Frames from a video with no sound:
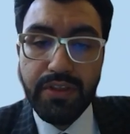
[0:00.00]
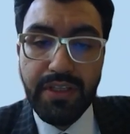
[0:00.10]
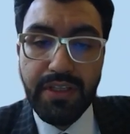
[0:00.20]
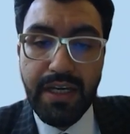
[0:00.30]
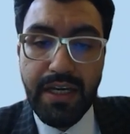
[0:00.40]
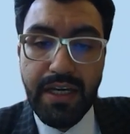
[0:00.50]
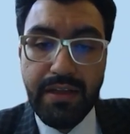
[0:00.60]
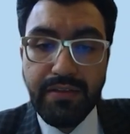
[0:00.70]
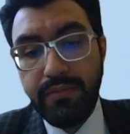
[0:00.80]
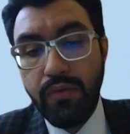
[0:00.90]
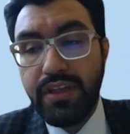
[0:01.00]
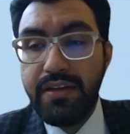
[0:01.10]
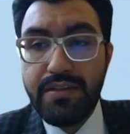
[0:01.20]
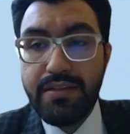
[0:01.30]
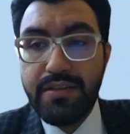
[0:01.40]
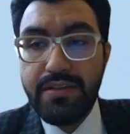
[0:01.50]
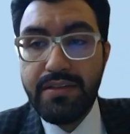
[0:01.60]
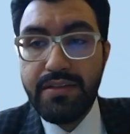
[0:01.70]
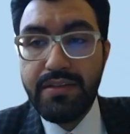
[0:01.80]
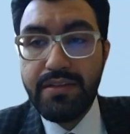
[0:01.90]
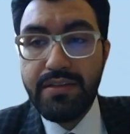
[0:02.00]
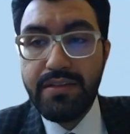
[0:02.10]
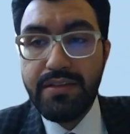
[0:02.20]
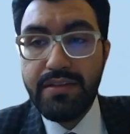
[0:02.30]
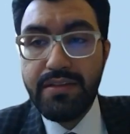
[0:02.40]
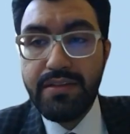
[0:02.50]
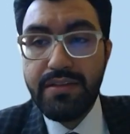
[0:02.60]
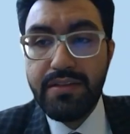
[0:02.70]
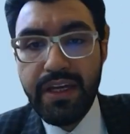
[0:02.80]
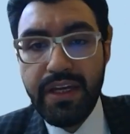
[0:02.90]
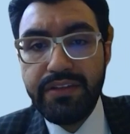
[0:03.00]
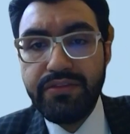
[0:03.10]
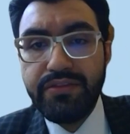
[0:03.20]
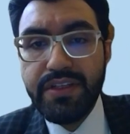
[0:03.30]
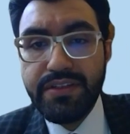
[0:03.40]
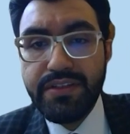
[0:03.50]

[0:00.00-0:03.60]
And for example, the paper by Gia et al.